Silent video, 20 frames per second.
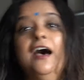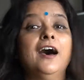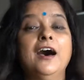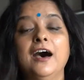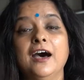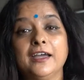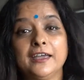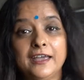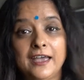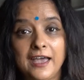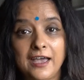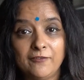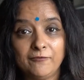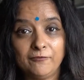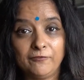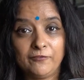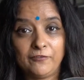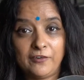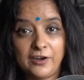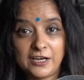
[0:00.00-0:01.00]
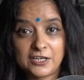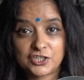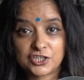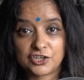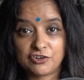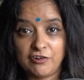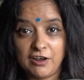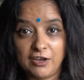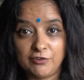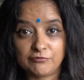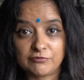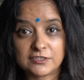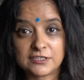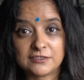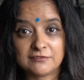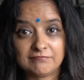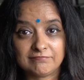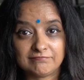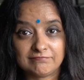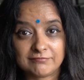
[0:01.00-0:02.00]
I have fresh ground
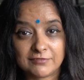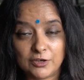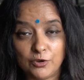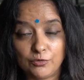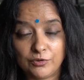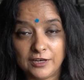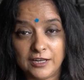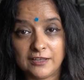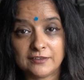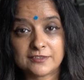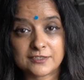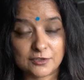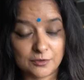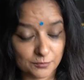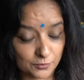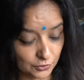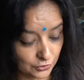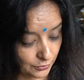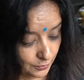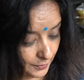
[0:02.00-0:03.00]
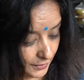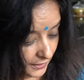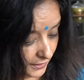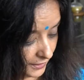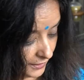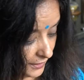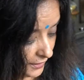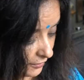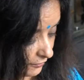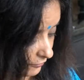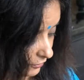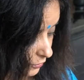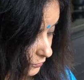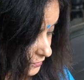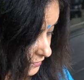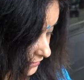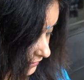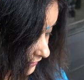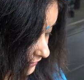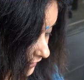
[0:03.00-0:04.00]
coconut, so I'm going to be
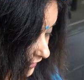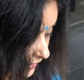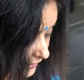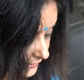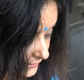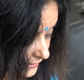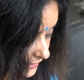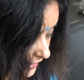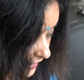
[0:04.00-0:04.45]
roasting that.